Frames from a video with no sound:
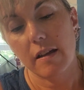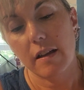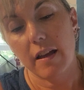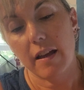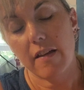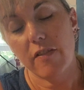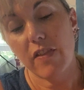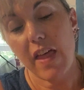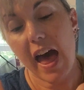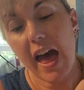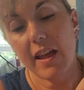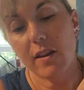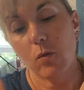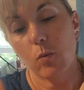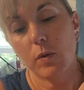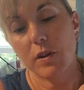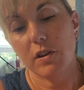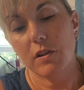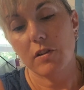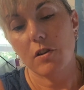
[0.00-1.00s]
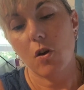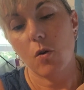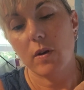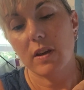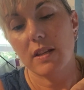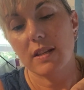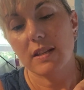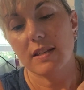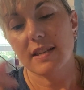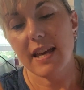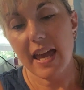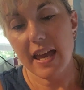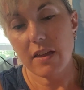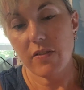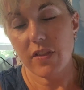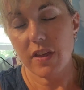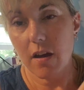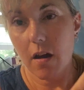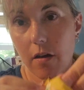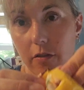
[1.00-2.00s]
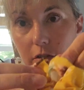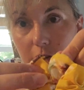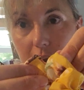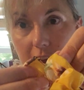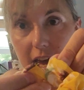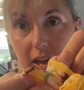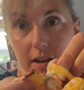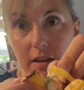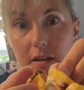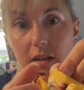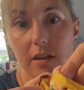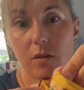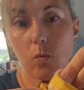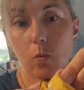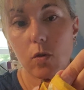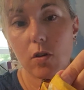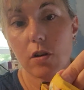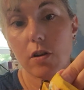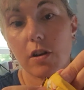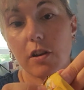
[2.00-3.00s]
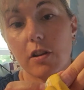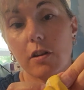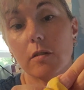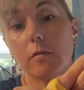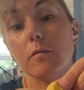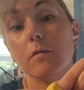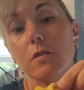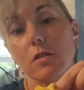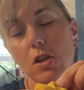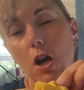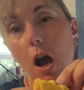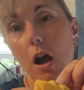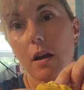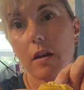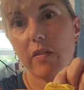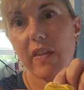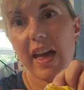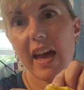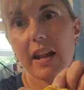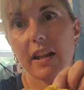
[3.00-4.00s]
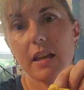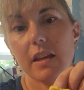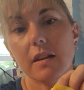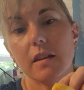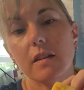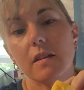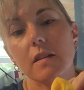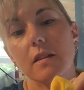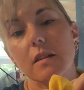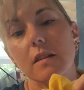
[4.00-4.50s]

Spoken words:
And then we are going to take the other end and we're going to tuck that in.